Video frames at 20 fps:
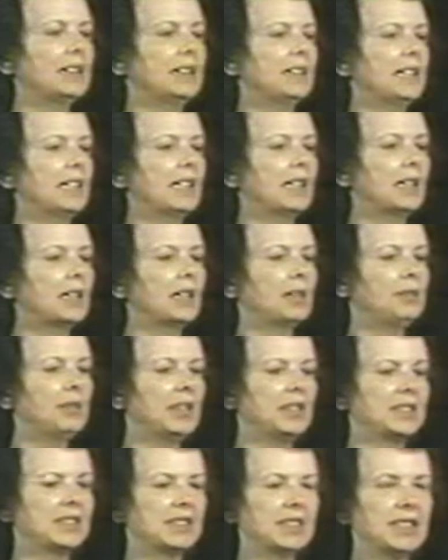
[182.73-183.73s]
idea of
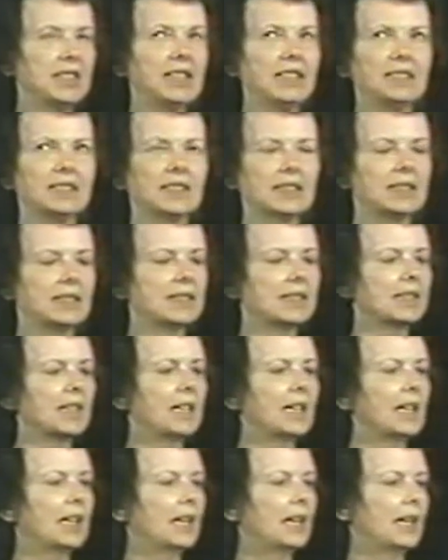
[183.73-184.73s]
his thesis,
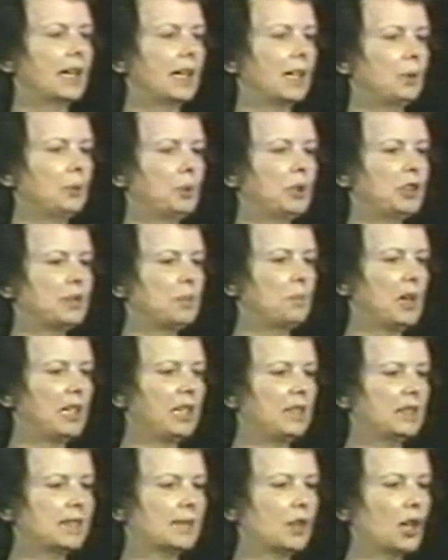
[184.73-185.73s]
which
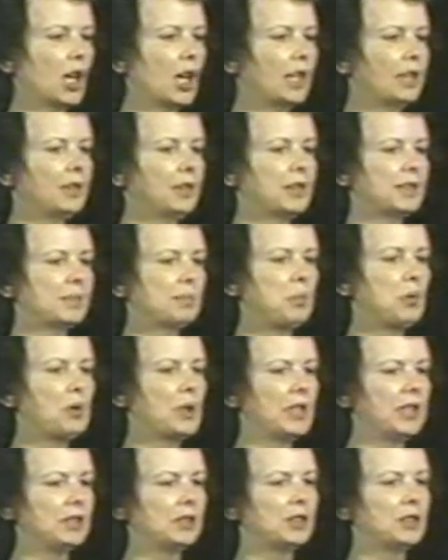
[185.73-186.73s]
many scholars
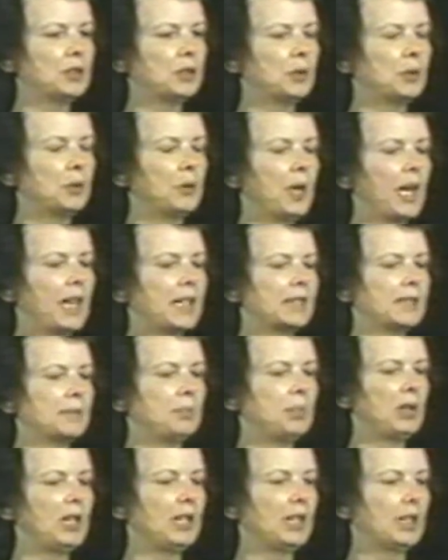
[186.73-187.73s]
point to as
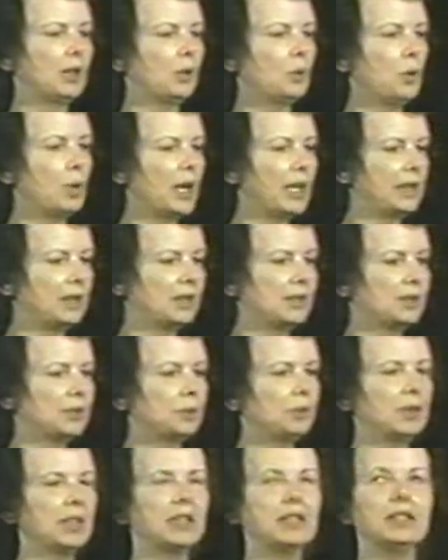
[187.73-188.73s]
being quite
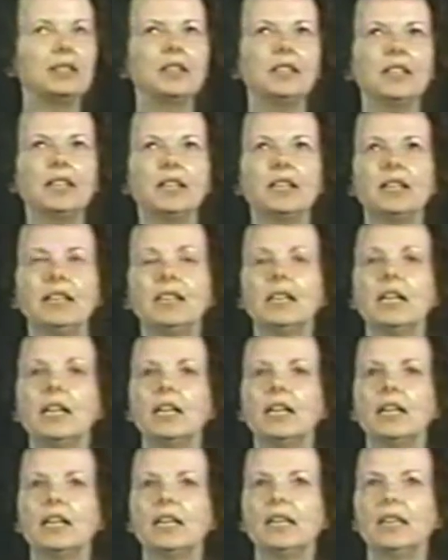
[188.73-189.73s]
astute indeed,
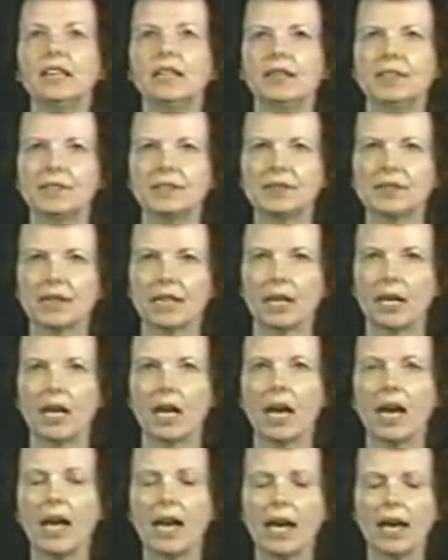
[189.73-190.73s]
is
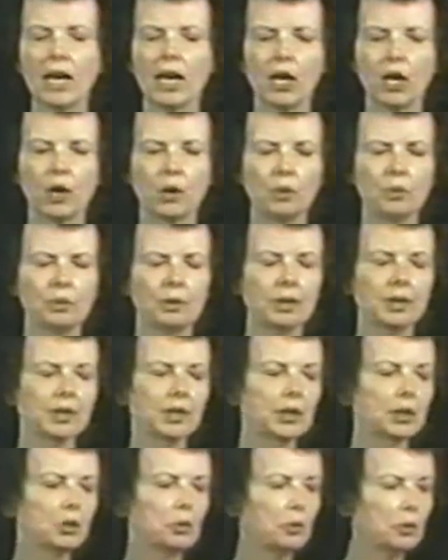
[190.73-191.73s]
how
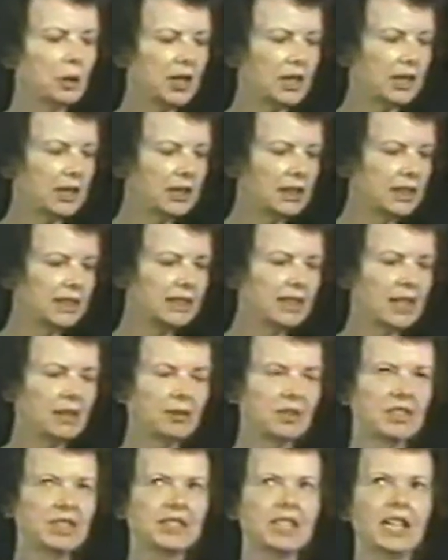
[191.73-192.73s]
critically
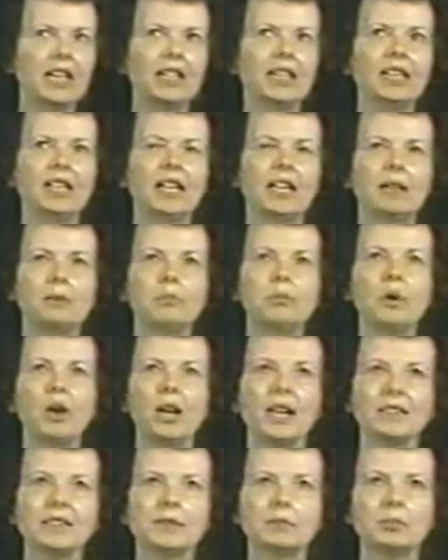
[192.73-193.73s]
devastated and
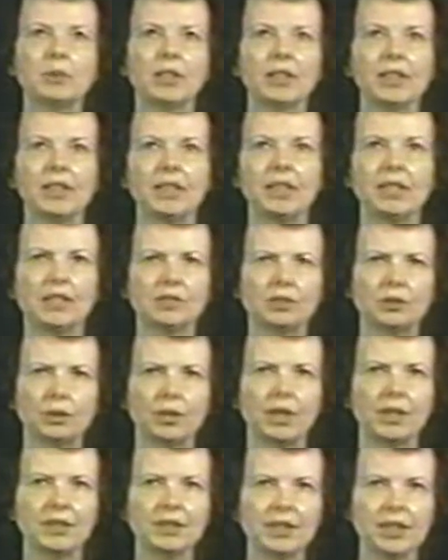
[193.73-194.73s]
impossible it is
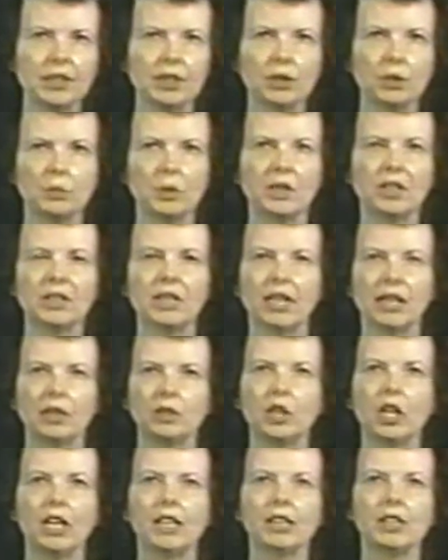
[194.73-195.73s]
to continue with
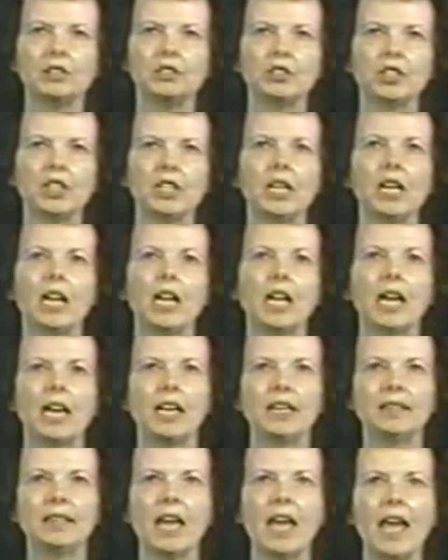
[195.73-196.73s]
technology
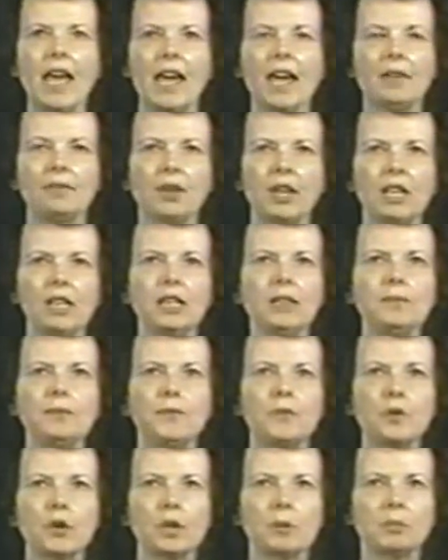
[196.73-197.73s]
and have any
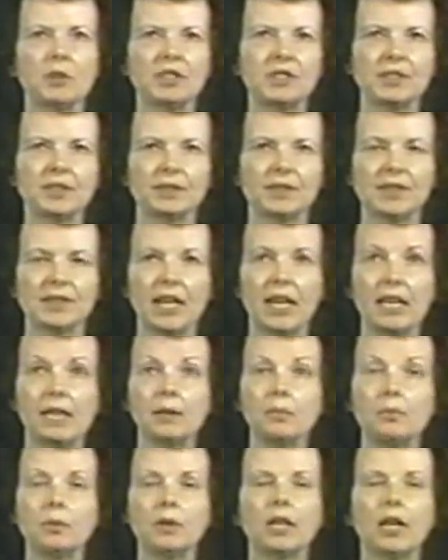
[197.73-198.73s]
form of
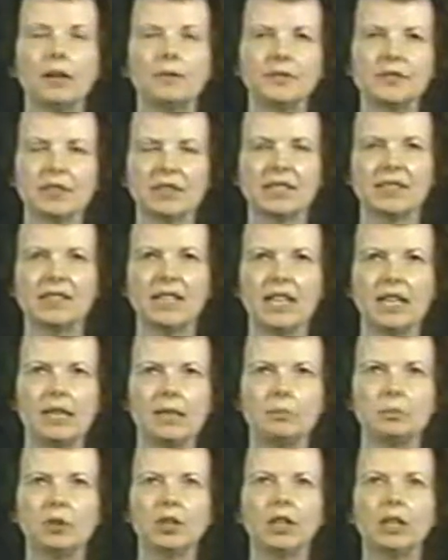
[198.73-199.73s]
sustainable
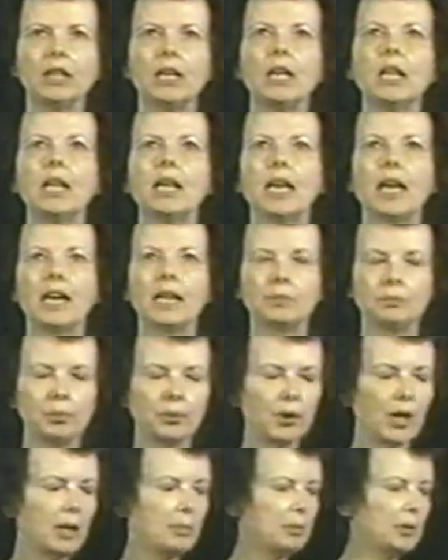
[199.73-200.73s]
and
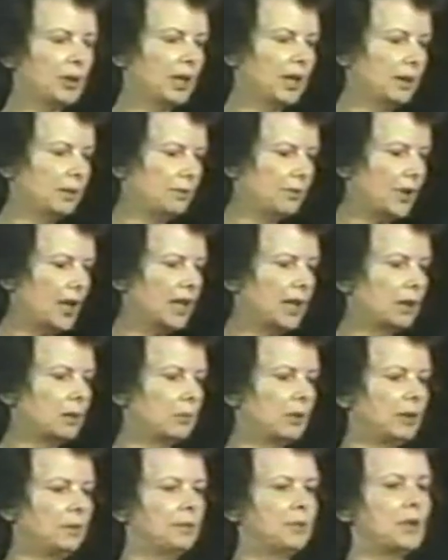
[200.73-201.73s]
proper
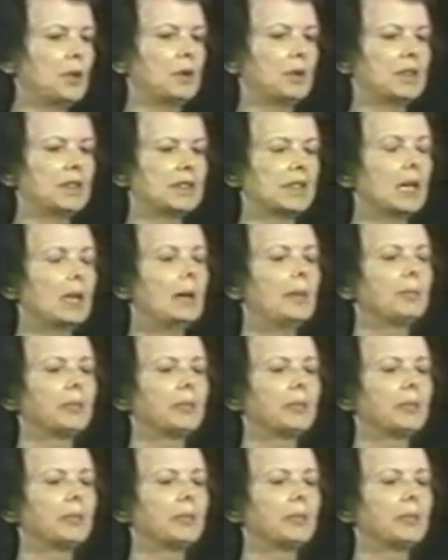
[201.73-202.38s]
environment for us.